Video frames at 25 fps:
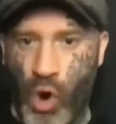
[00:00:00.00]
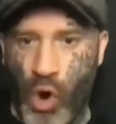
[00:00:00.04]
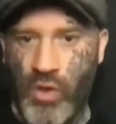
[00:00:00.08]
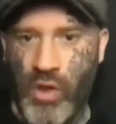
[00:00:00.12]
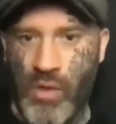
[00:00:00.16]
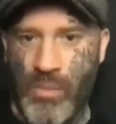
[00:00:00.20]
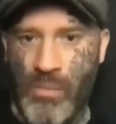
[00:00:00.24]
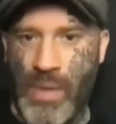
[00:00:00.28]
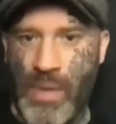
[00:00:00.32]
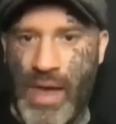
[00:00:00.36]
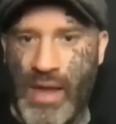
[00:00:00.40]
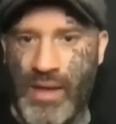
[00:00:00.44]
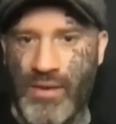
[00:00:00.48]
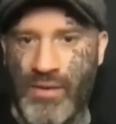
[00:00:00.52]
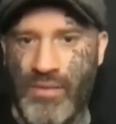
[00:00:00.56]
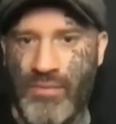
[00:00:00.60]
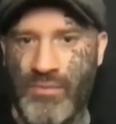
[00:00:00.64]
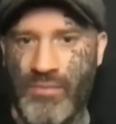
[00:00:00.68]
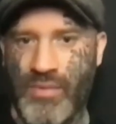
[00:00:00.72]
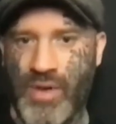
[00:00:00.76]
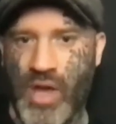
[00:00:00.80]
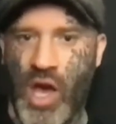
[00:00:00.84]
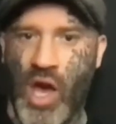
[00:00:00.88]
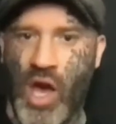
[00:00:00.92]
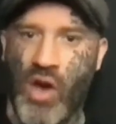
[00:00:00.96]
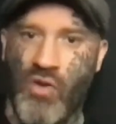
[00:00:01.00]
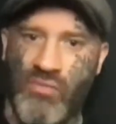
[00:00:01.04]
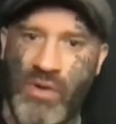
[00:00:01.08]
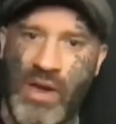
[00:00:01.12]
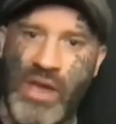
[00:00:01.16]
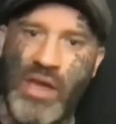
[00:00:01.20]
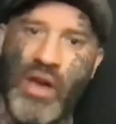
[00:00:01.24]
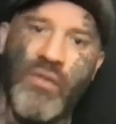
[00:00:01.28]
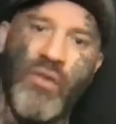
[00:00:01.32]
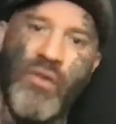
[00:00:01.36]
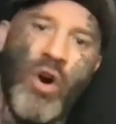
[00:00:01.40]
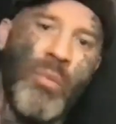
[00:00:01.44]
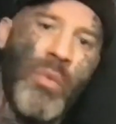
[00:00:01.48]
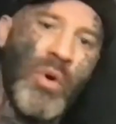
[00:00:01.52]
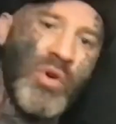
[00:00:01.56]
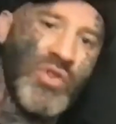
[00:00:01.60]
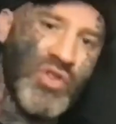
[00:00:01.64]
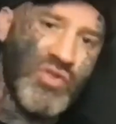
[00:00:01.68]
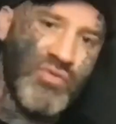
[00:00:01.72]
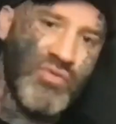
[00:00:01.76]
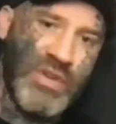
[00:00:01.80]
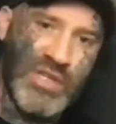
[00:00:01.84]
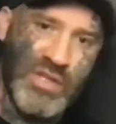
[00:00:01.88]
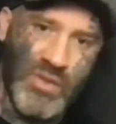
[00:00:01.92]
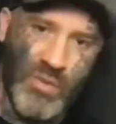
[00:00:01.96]
than men at a rate of
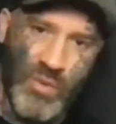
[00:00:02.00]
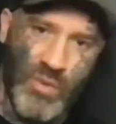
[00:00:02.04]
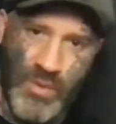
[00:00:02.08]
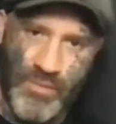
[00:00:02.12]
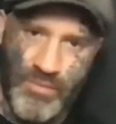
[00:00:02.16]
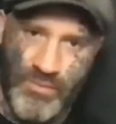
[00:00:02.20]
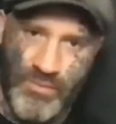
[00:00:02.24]
almost 3 to 1.